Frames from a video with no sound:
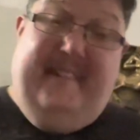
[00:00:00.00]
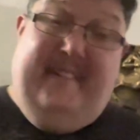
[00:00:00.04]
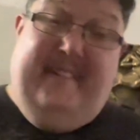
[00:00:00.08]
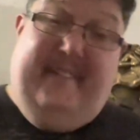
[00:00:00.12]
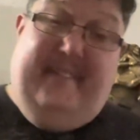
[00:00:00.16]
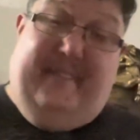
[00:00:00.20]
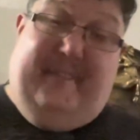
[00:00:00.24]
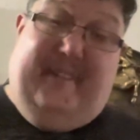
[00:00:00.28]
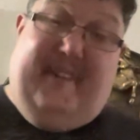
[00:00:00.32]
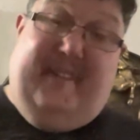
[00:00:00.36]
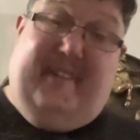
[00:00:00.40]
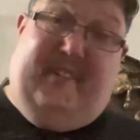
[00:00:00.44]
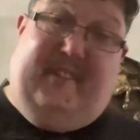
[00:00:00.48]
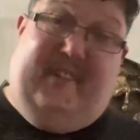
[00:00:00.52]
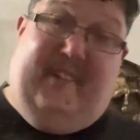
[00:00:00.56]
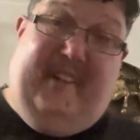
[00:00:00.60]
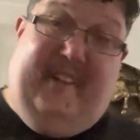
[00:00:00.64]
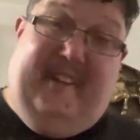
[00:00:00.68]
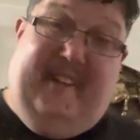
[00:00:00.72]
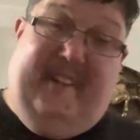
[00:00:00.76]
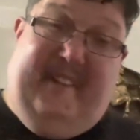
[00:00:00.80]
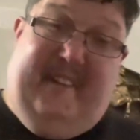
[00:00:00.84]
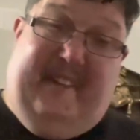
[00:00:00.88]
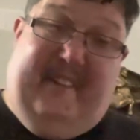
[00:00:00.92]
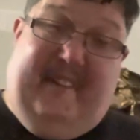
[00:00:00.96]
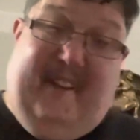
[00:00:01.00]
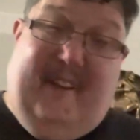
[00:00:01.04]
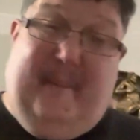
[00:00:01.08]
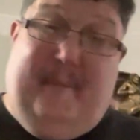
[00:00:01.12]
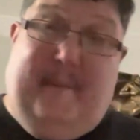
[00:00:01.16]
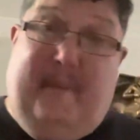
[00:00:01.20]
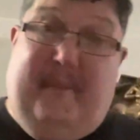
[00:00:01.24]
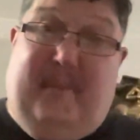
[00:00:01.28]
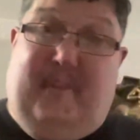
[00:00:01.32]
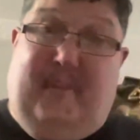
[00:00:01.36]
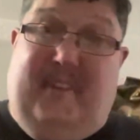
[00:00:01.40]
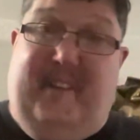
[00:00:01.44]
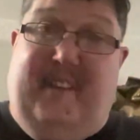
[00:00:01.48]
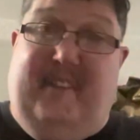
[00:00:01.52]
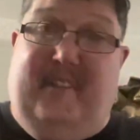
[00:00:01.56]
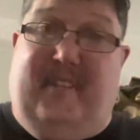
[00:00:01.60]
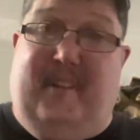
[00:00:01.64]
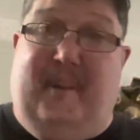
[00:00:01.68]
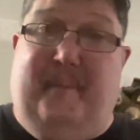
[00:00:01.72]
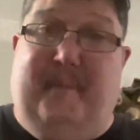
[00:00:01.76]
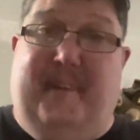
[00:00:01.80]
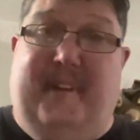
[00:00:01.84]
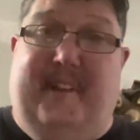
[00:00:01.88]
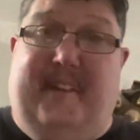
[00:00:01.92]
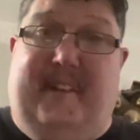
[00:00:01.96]
First time I've seen
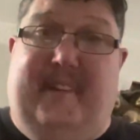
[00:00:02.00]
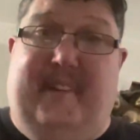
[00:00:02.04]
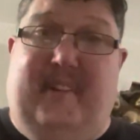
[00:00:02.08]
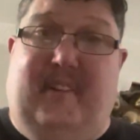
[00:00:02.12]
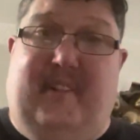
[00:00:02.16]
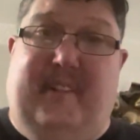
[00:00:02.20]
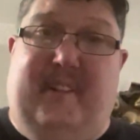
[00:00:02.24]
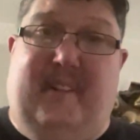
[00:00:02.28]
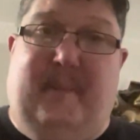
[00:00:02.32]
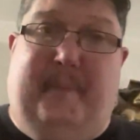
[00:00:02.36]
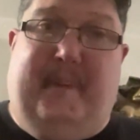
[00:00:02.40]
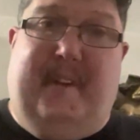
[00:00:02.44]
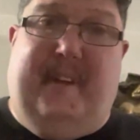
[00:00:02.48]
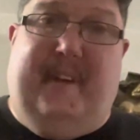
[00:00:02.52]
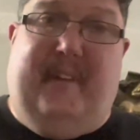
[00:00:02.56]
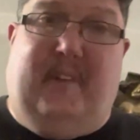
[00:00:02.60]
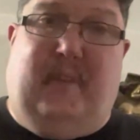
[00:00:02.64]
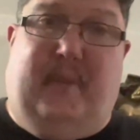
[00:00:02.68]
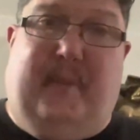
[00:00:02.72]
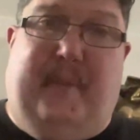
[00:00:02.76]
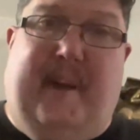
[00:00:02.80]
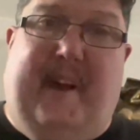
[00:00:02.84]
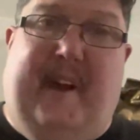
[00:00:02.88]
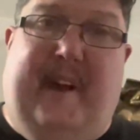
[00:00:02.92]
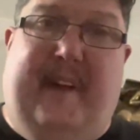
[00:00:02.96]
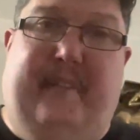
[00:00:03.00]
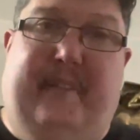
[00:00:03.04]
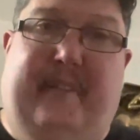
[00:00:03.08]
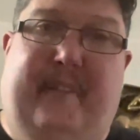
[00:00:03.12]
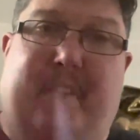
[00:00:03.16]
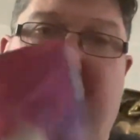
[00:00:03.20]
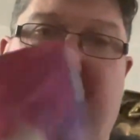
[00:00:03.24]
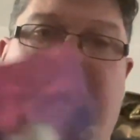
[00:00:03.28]
something like this on the PS5.